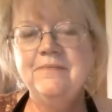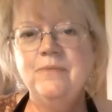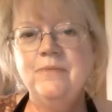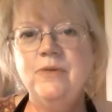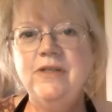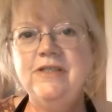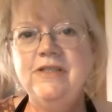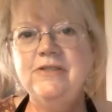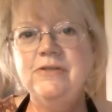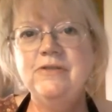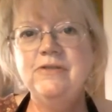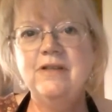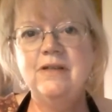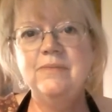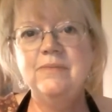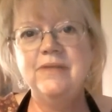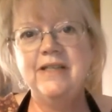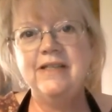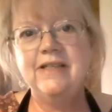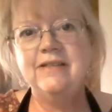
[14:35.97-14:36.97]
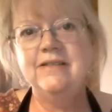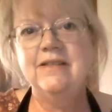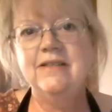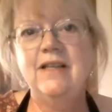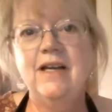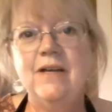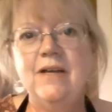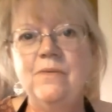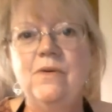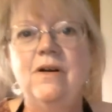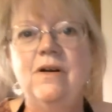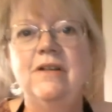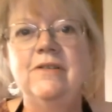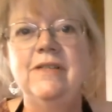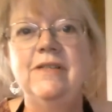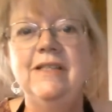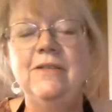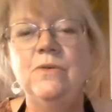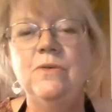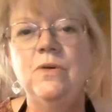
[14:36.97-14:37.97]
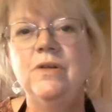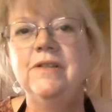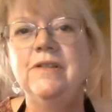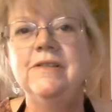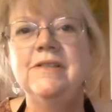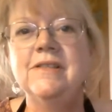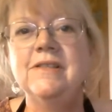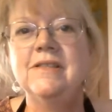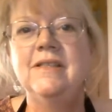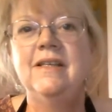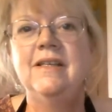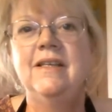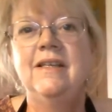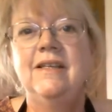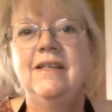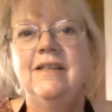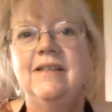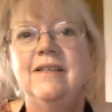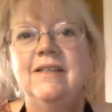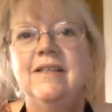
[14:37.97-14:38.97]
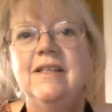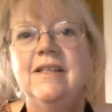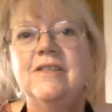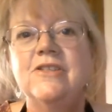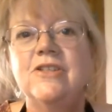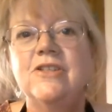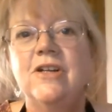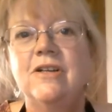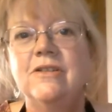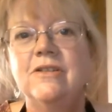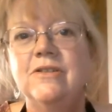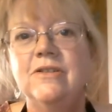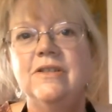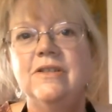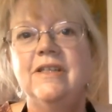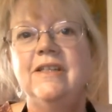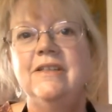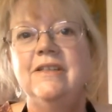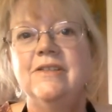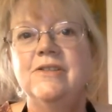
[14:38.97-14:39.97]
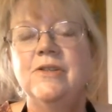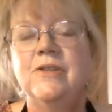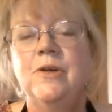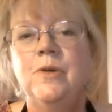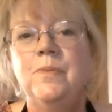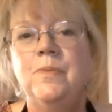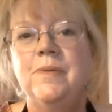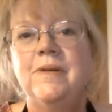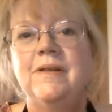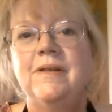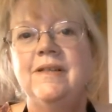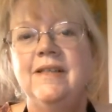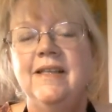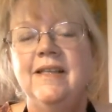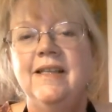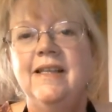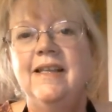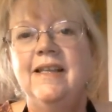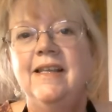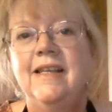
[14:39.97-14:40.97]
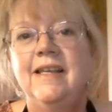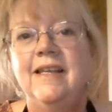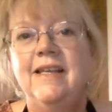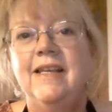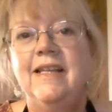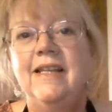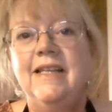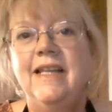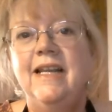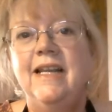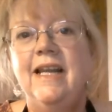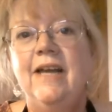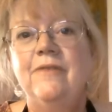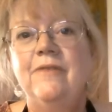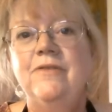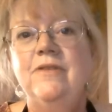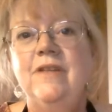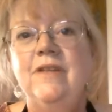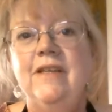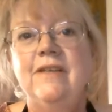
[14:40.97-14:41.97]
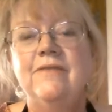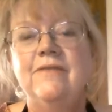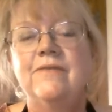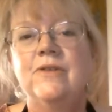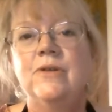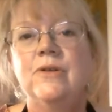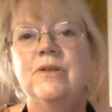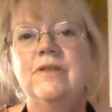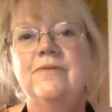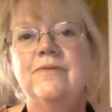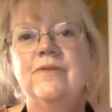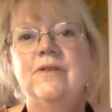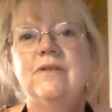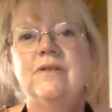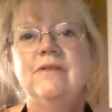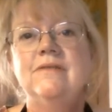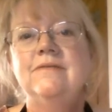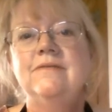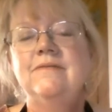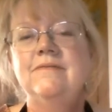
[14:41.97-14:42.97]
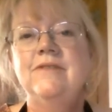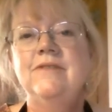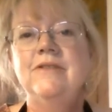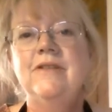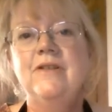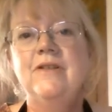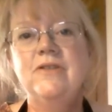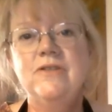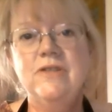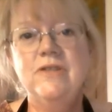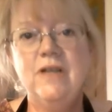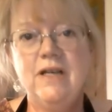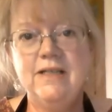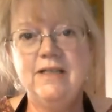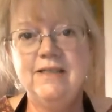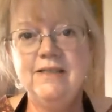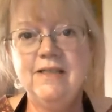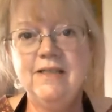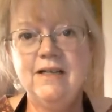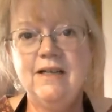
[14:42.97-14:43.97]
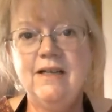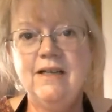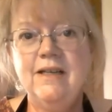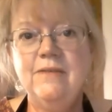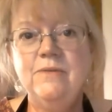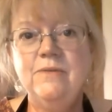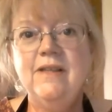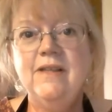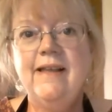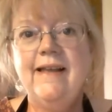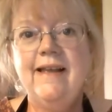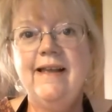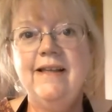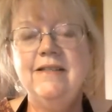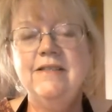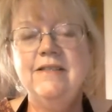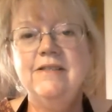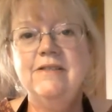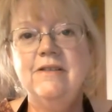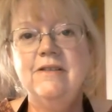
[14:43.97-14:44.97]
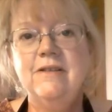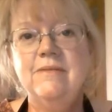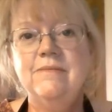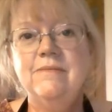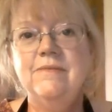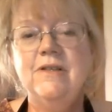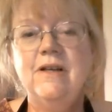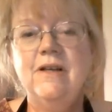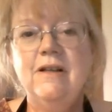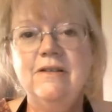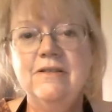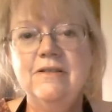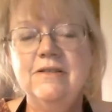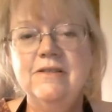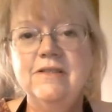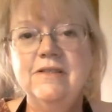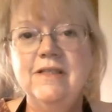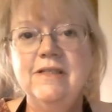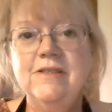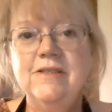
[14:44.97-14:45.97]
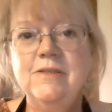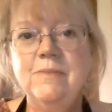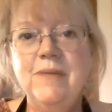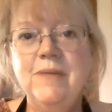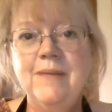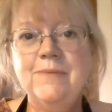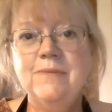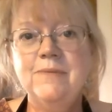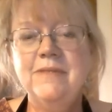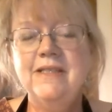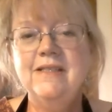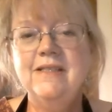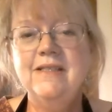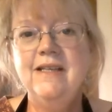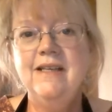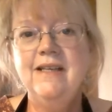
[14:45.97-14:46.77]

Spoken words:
Pretty soon I'll blend the lye water and the oils and start cooking the soap. And then after they've cooked till they're done, I will add some colors and some peppermint.